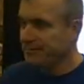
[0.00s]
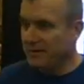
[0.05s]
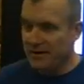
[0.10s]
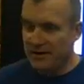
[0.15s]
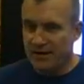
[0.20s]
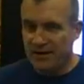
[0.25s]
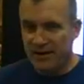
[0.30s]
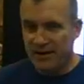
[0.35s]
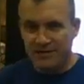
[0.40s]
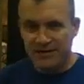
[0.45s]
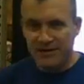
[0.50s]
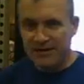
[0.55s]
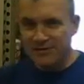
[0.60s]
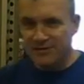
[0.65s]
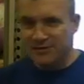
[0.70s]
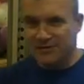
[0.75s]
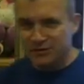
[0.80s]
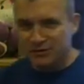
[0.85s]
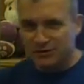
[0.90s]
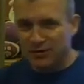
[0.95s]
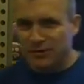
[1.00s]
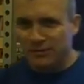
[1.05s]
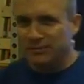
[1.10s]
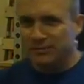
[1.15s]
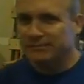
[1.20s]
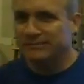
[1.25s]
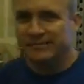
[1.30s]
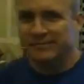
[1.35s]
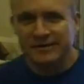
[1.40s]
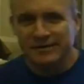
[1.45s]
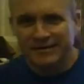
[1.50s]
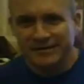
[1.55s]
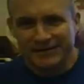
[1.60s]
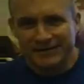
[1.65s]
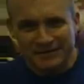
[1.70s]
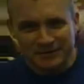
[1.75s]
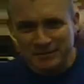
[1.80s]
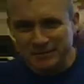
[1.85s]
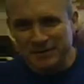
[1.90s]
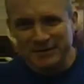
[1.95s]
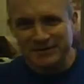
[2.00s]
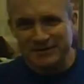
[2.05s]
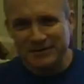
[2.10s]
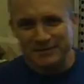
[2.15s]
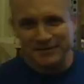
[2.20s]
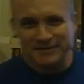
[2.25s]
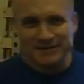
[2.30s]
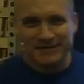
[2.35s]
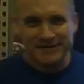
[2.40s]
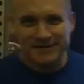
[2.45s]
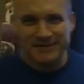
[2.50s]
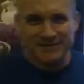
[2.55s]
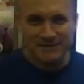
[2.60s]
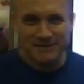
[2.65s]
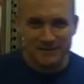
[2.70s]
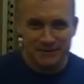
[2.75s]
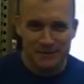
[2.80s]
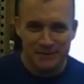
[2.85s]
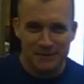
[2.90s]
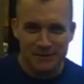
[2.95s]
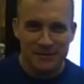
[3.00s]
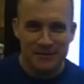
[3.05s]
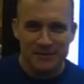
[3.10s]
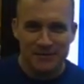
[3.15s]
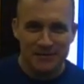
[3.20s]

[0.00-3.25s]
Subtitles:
And then at the end of the show, everybody loves it at the end of the show.